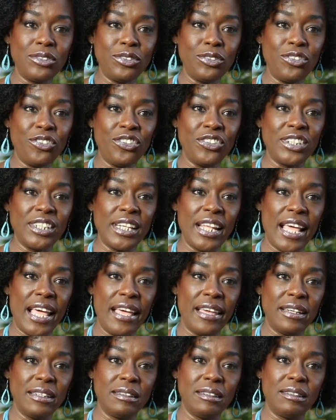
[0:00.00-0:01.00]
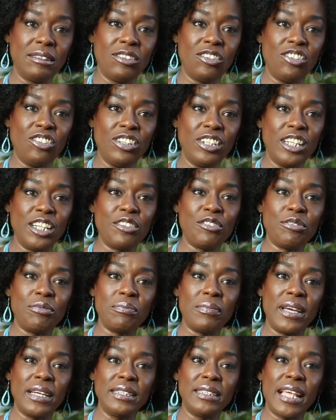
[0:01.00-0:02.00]
to Trinidad, she left
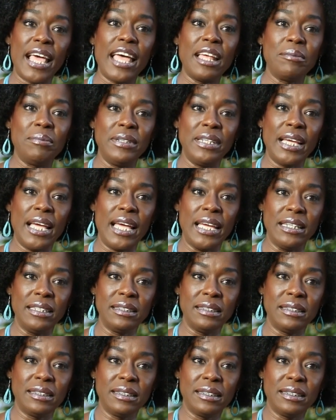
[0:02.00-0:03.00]
my dad behind.